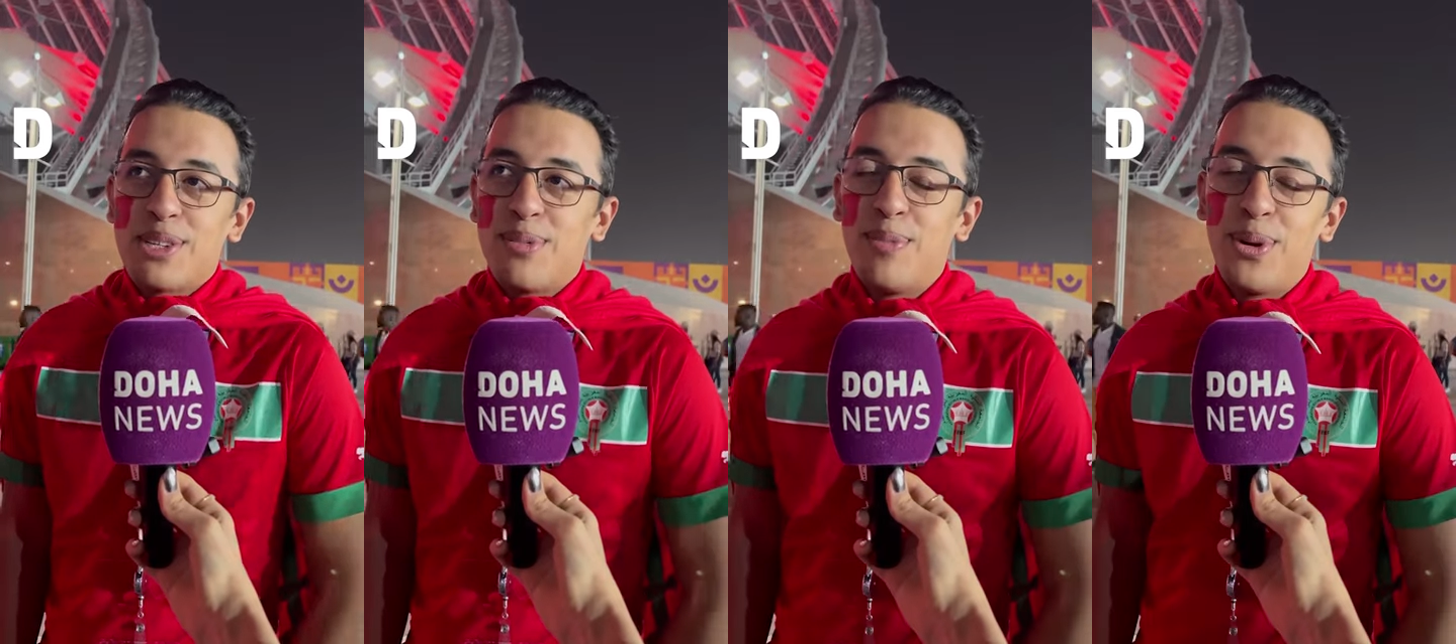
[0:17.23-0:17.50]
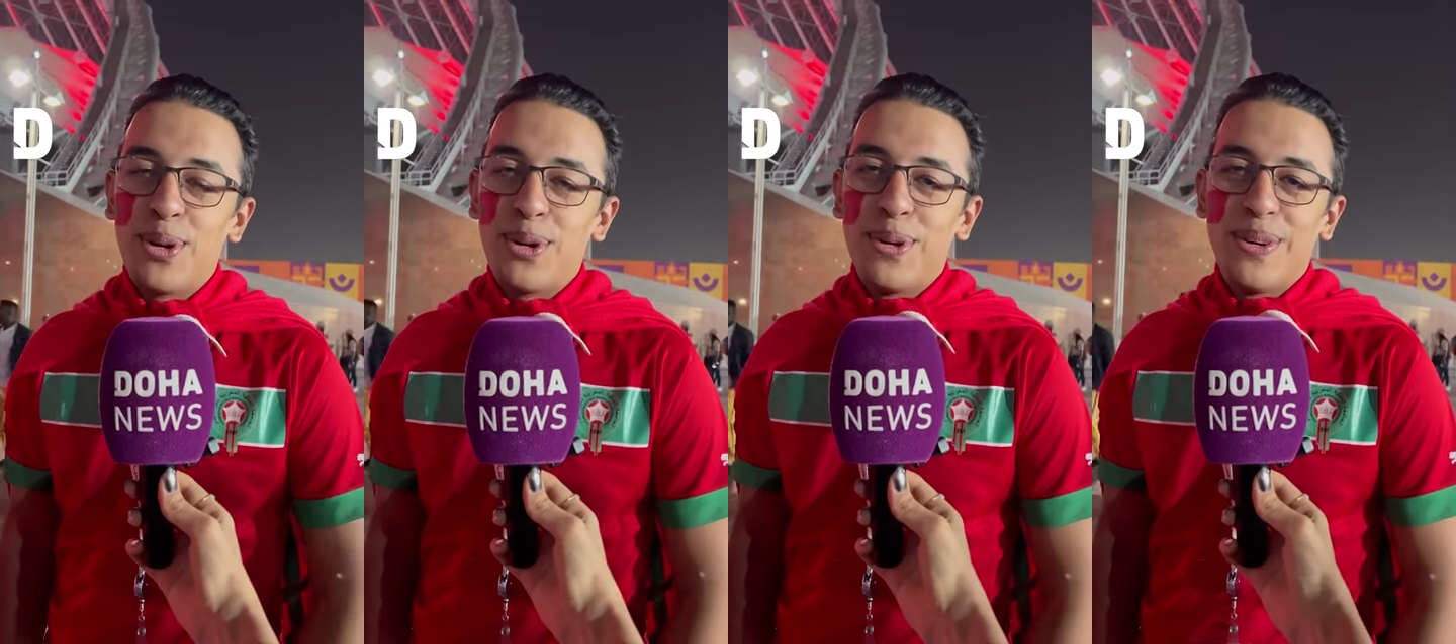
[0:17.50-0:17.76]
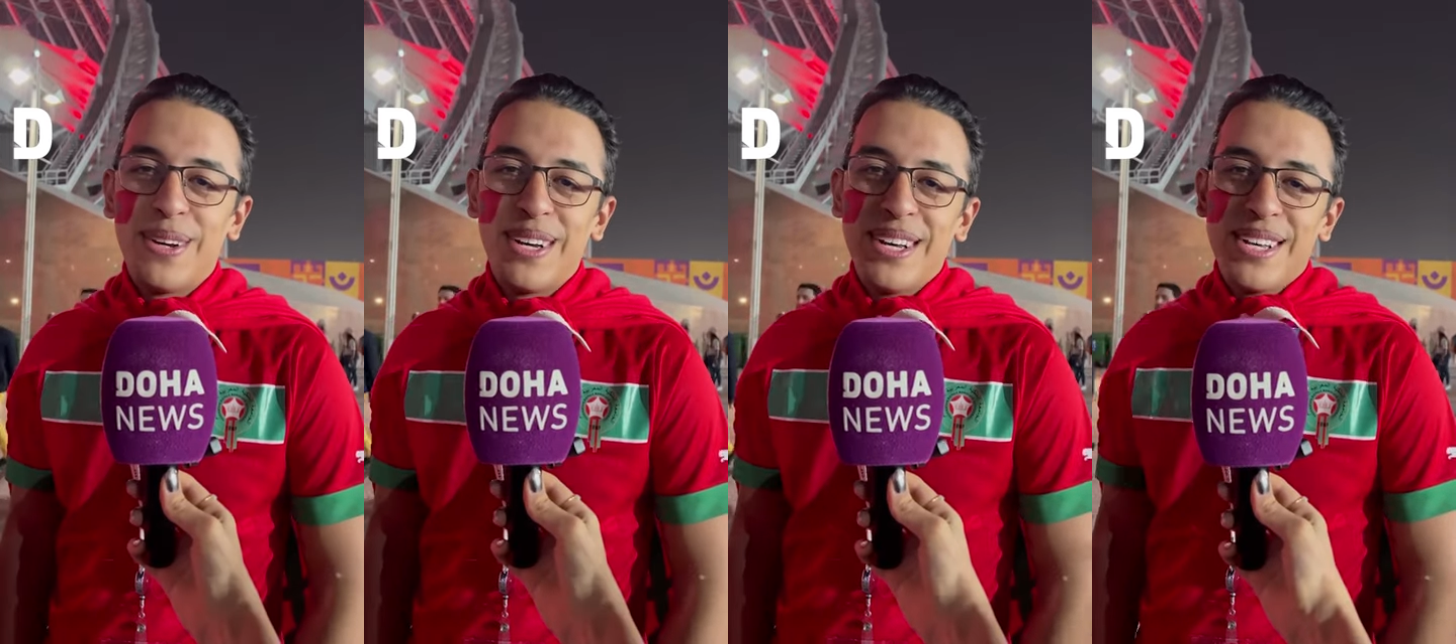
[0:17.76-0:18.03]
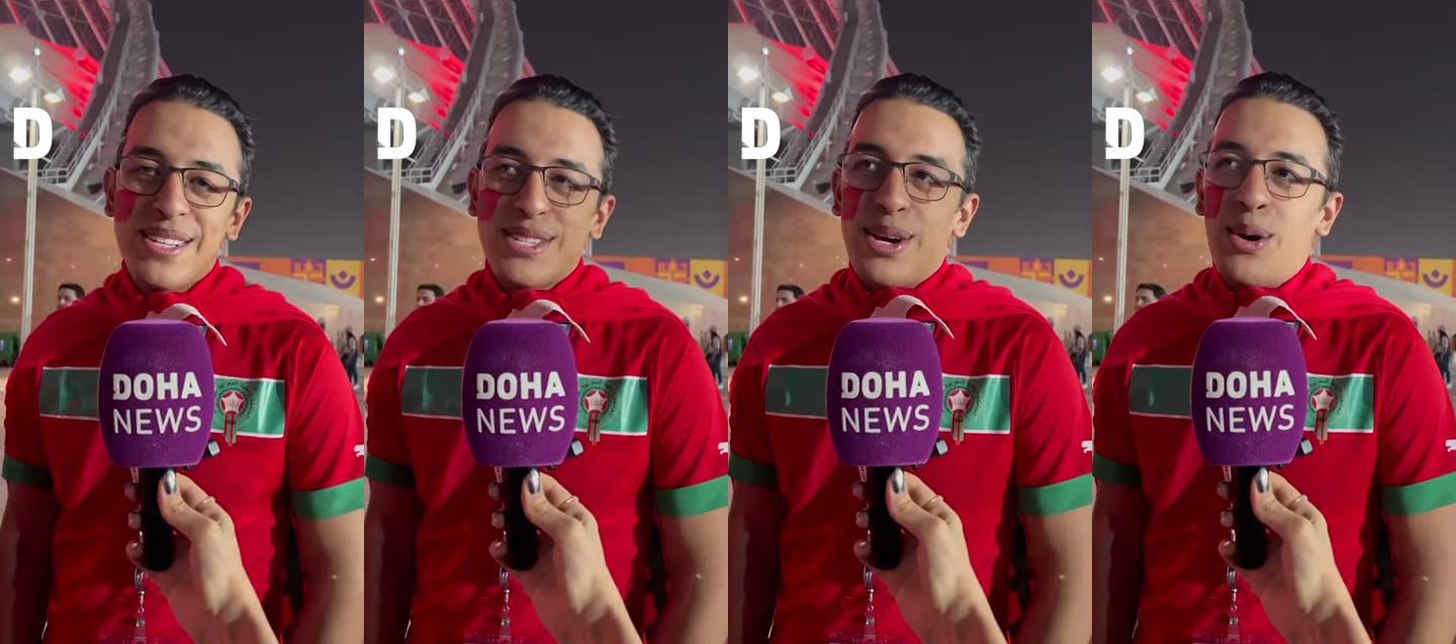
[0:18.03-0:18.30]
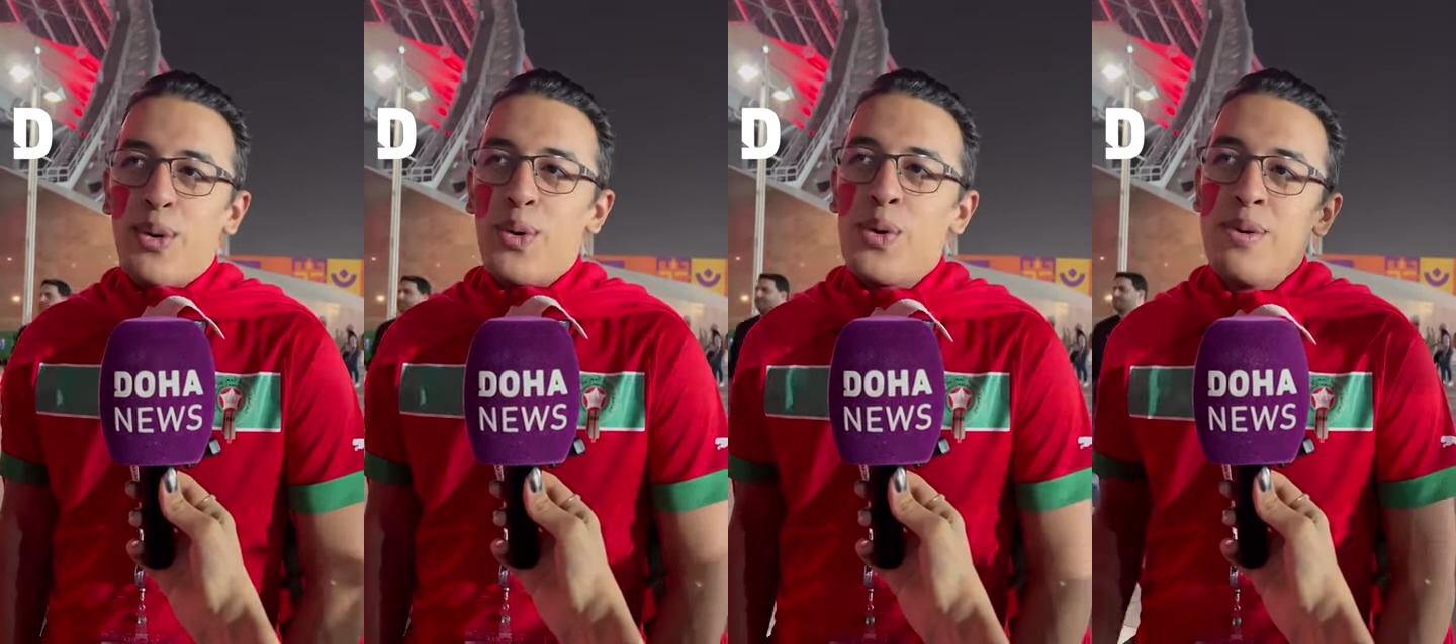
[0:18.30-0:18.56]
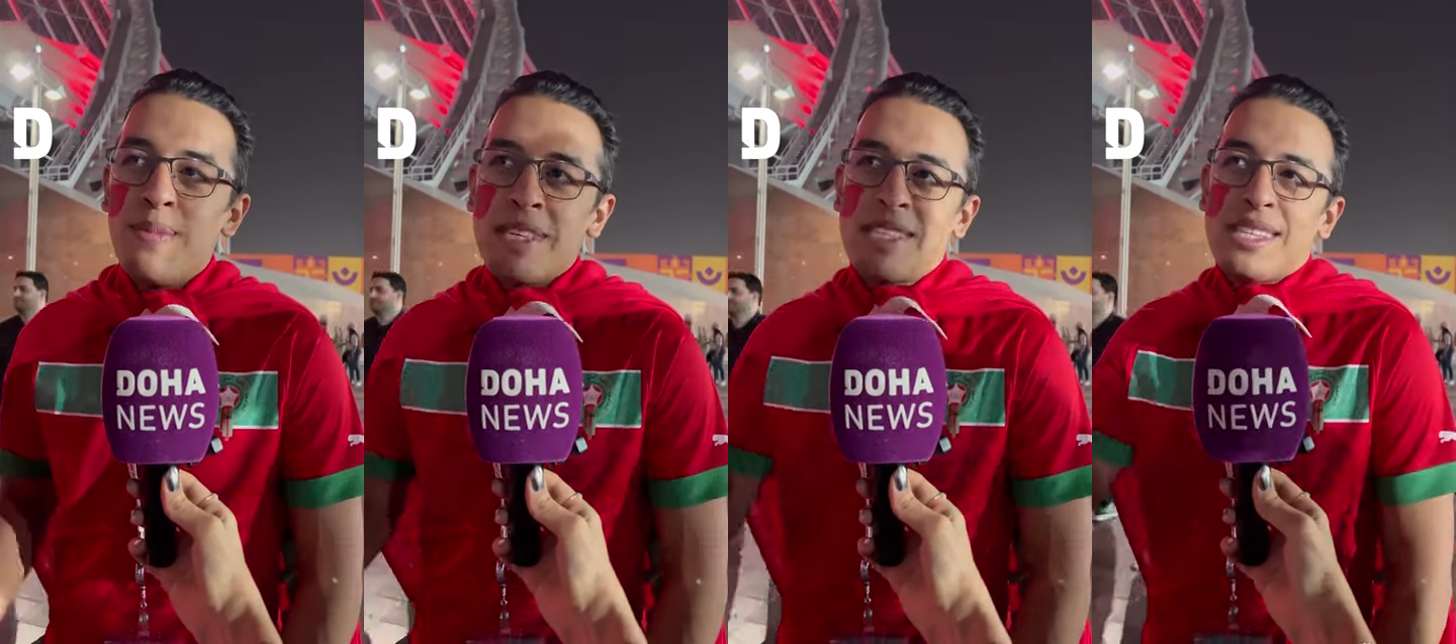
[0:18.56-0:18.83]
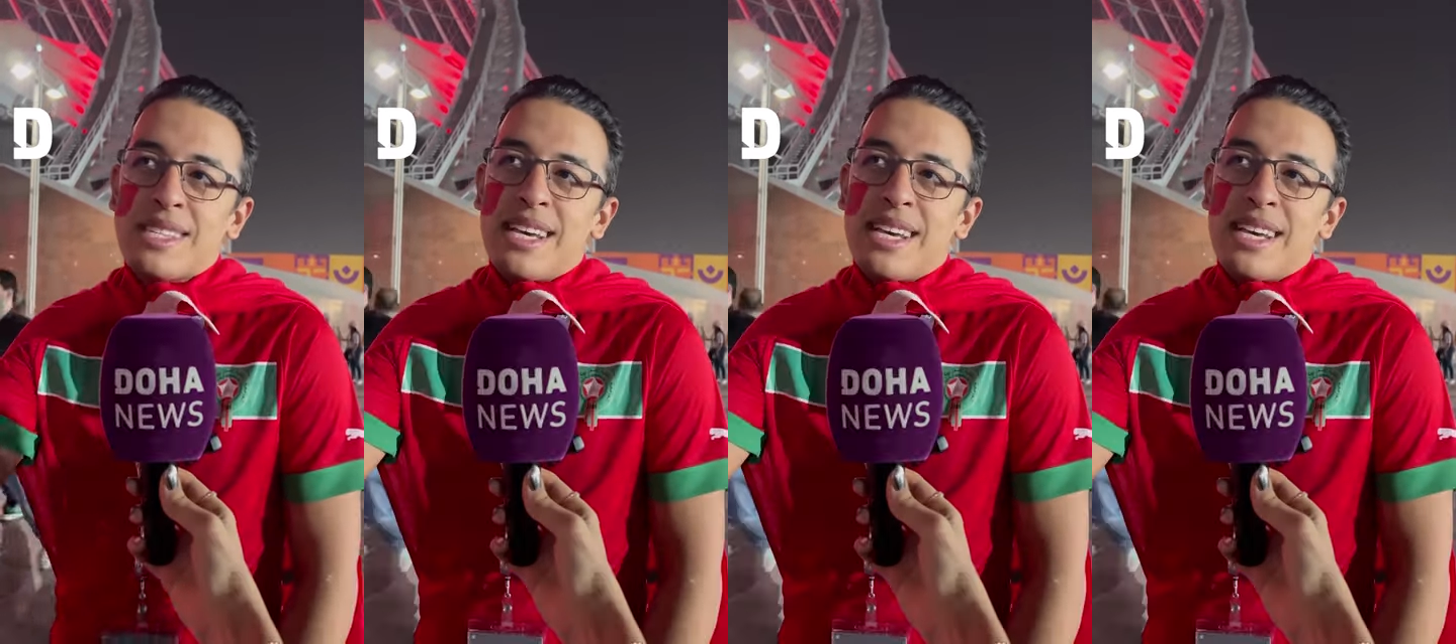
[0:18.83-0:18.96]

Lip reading: tomorrow, so we'll miss this